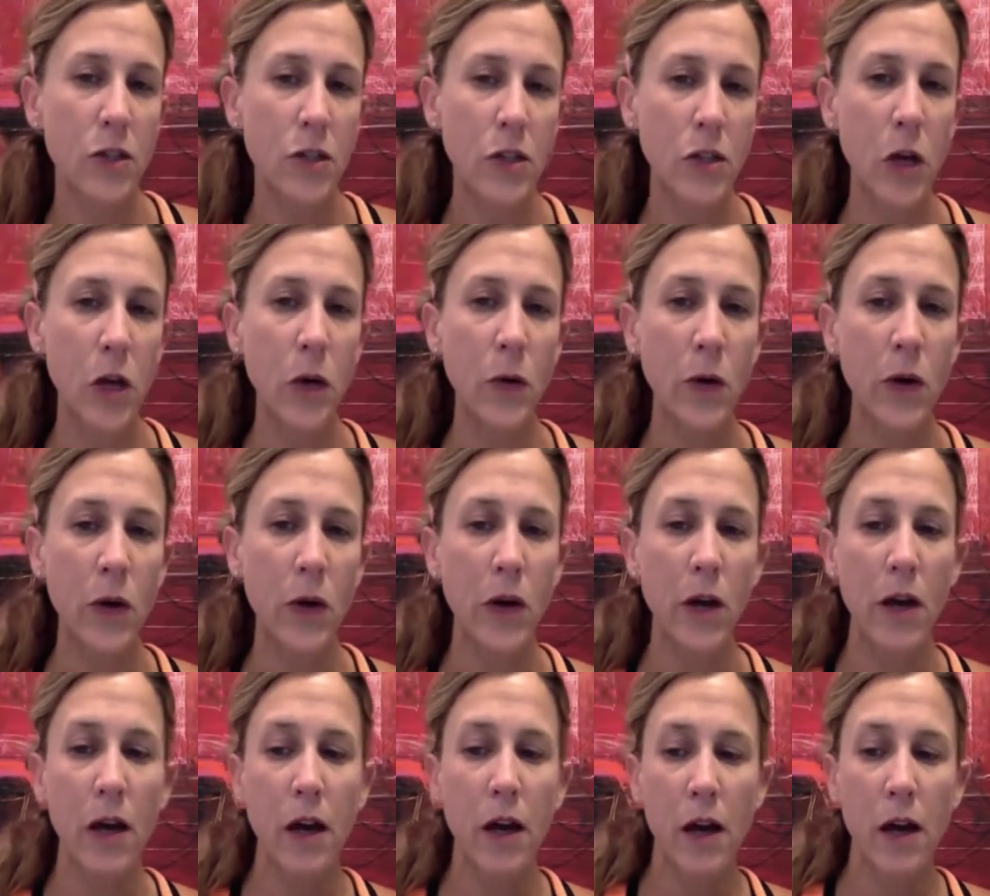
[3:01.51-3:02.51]
So
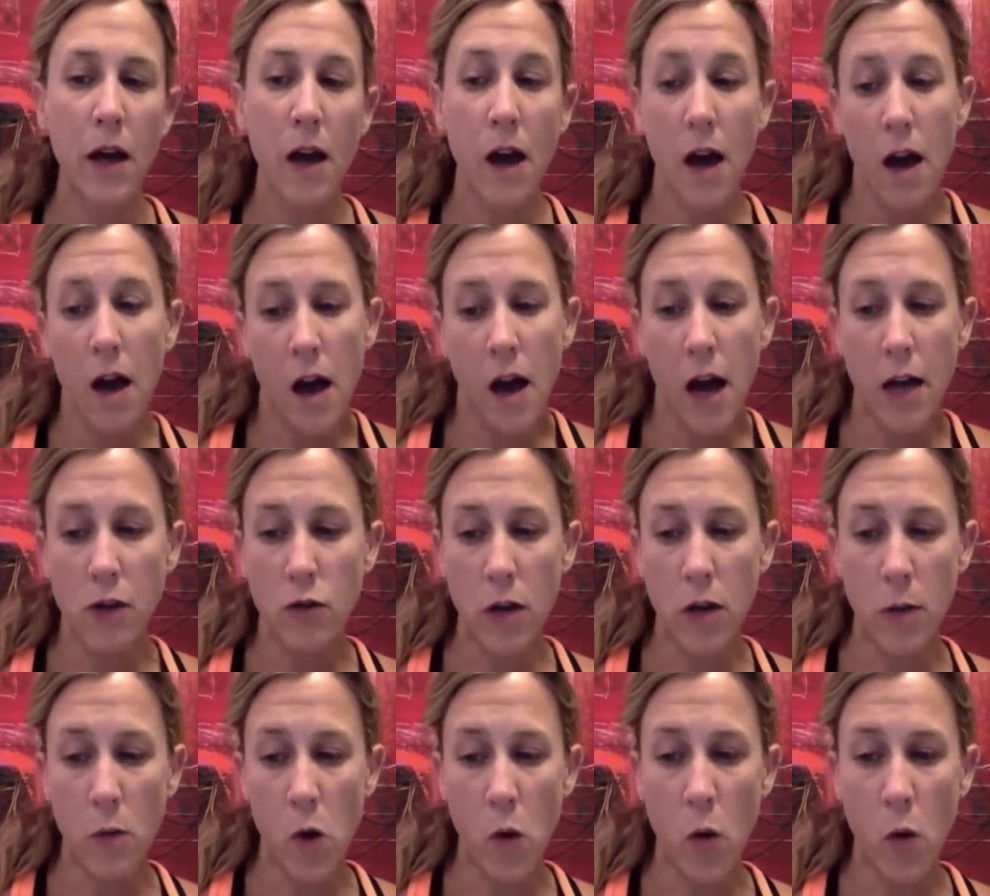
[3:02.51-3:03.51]
I drank
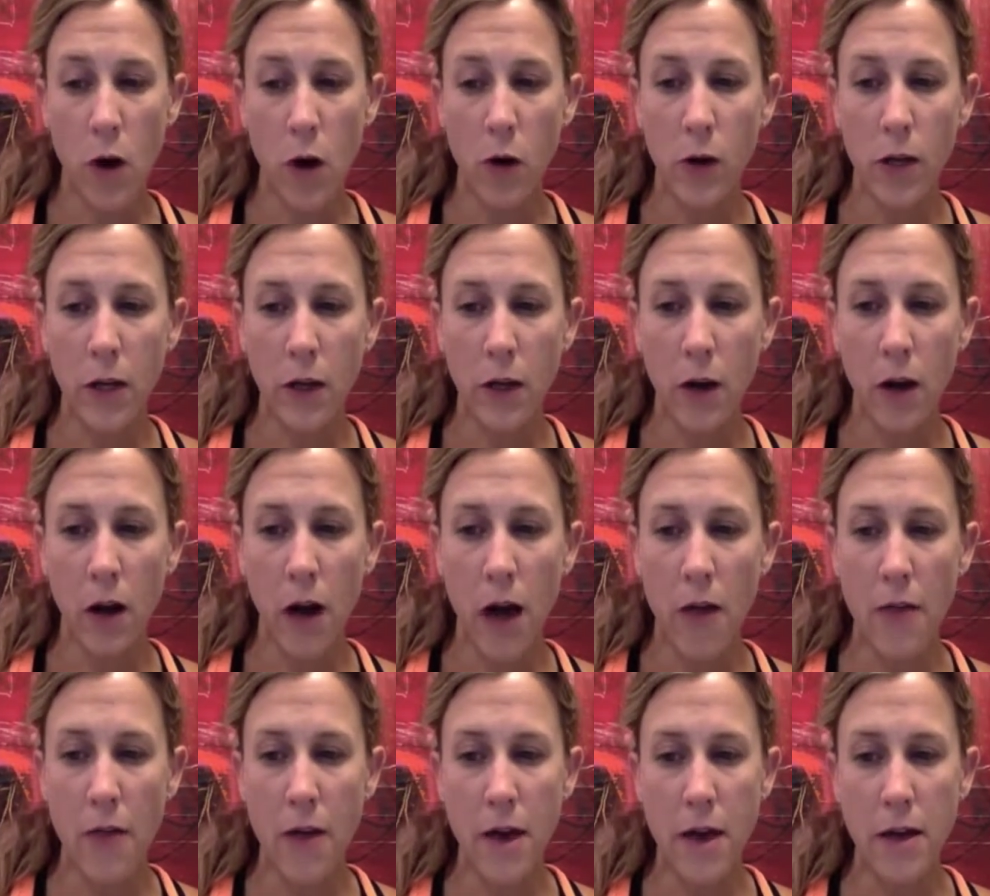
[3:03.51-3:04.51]
more water here,
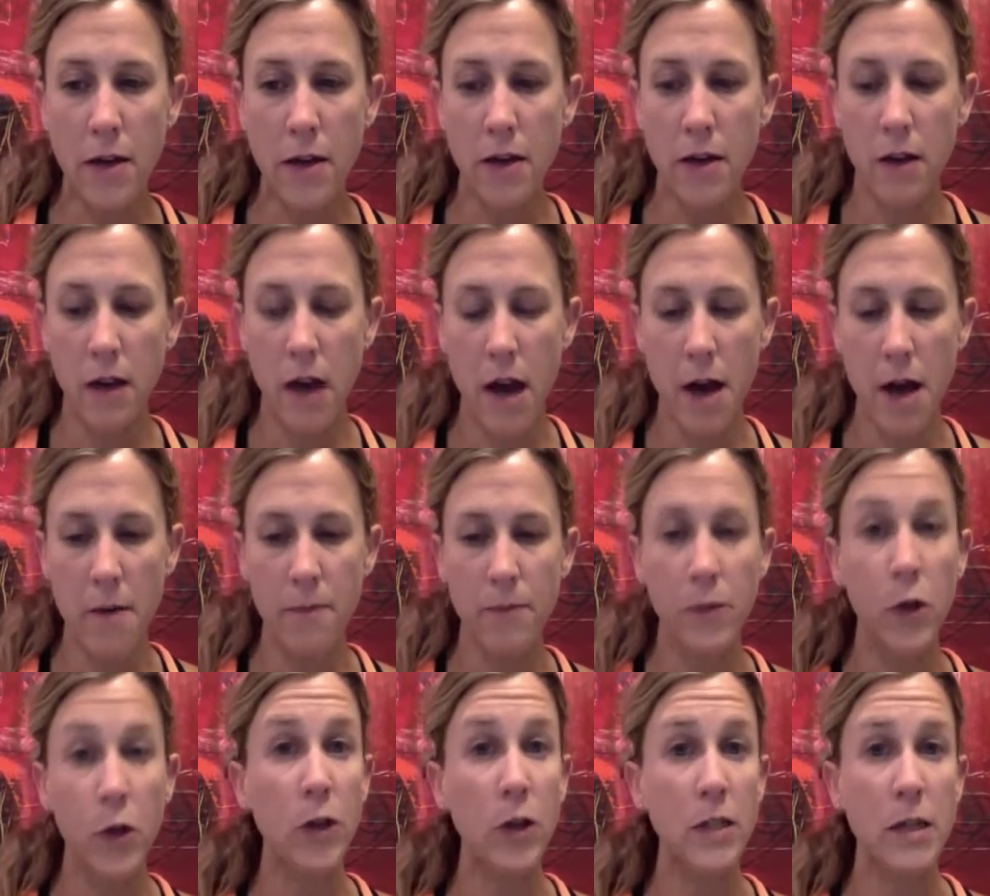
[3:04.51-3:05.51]
and then
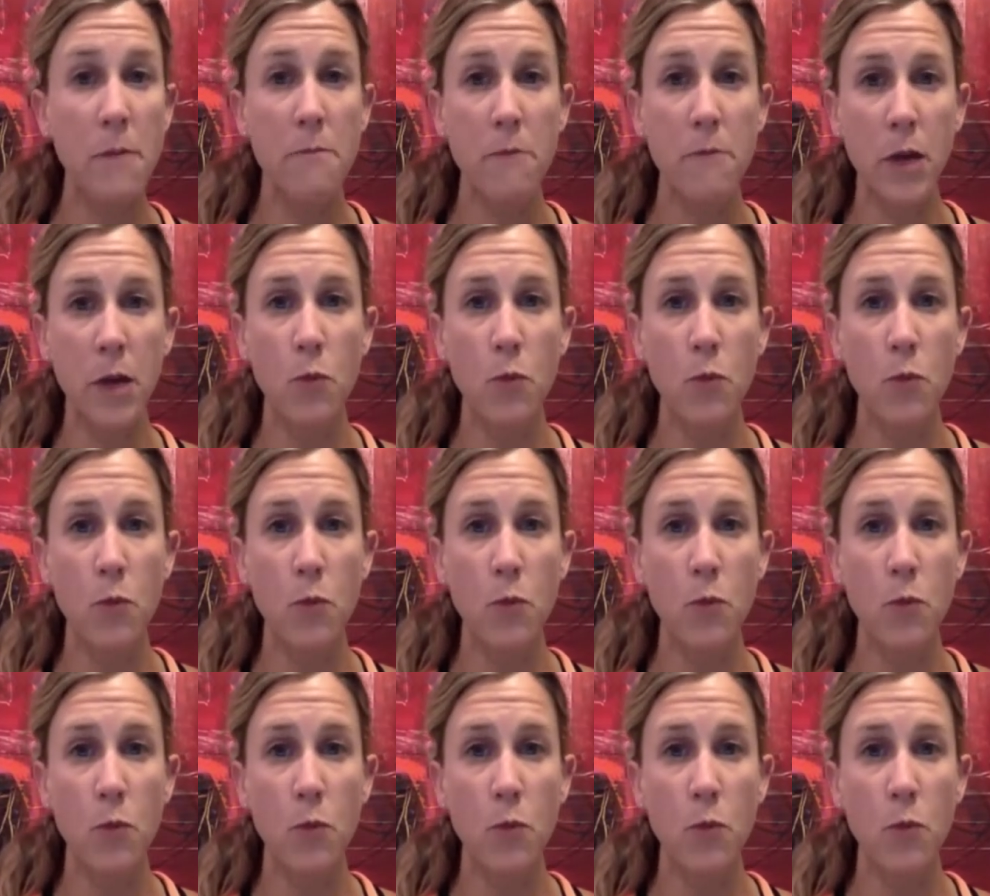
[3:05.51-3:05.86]
there is a around